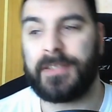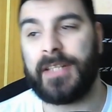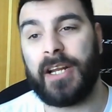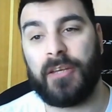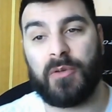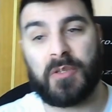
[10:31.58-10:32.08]

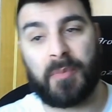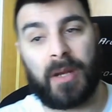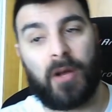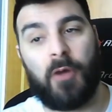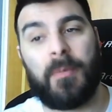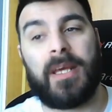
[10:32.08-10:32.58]
that I use in my
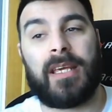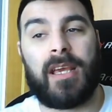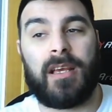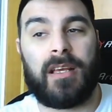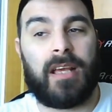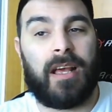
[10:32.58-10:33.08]
gold
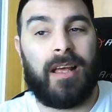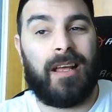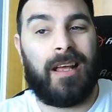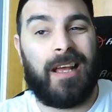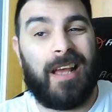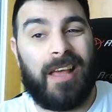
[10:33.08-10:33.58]
making.
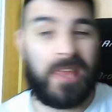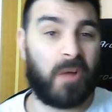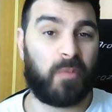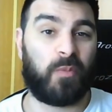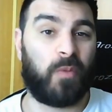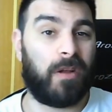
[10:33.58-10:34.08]
And
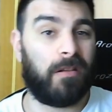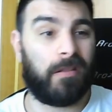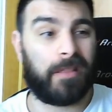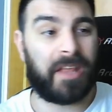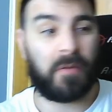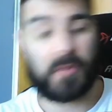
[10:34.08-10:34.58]

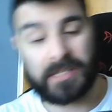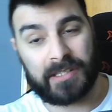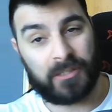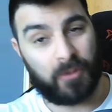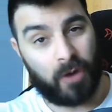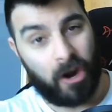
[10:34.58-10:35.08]
that
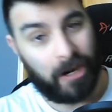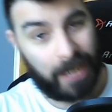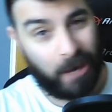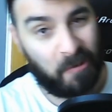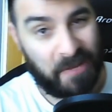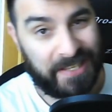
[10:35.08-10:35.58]
wasn't too hard
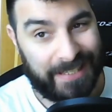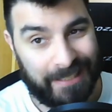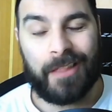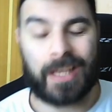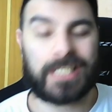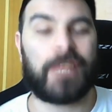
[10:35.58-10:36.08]
now, was it?
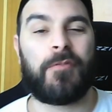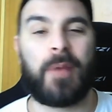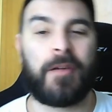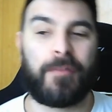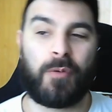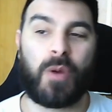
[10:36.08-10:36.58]
Thanks
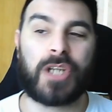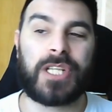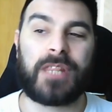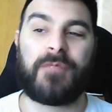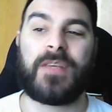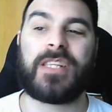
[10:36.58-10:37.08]
everybody for
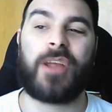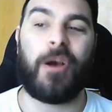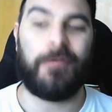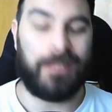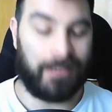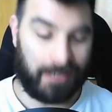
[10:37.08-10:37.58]
watching the video
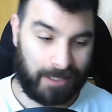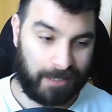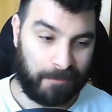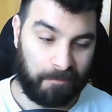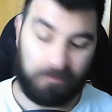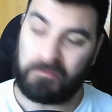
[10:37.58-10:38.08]
of
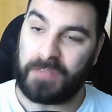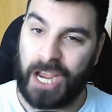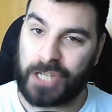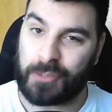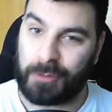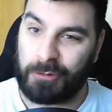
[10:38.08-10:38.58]
this
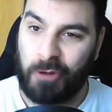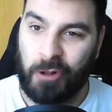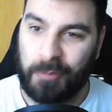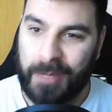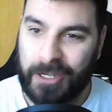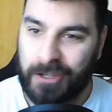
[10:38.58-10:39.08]
casual
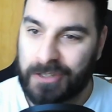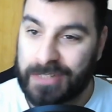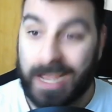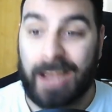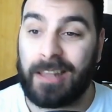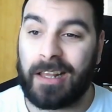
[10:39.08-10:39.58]
gold makers
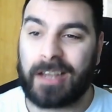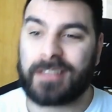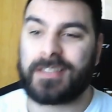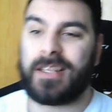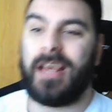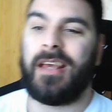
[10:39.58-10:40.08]

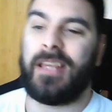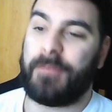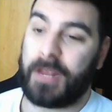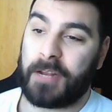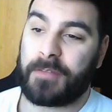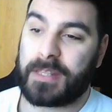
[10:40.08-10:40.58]
guidelines.
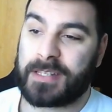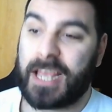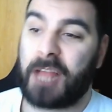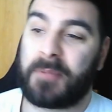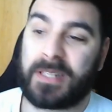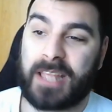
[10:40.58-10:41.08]
If any of these
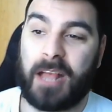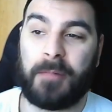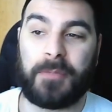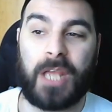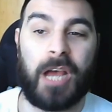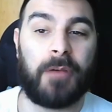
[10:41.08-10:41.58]
guidelines
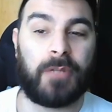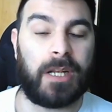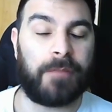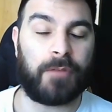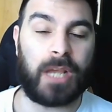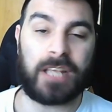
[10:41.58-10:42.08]
helped you out and
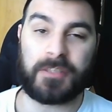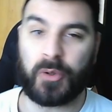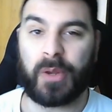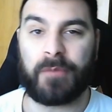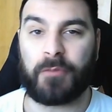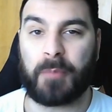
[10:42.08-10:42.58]
if you got some
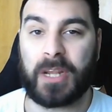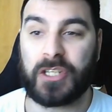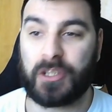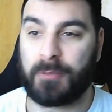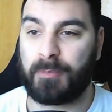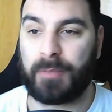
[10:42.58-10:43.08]
new
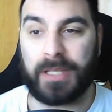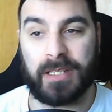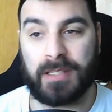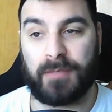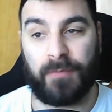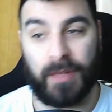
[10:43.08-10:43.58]
information,
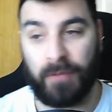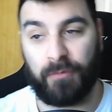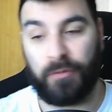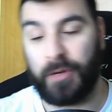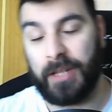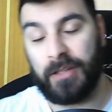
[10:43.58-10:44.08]
please feel
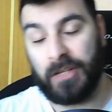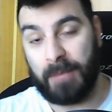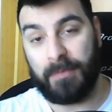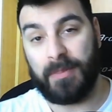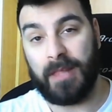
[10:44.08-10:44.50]
free to hit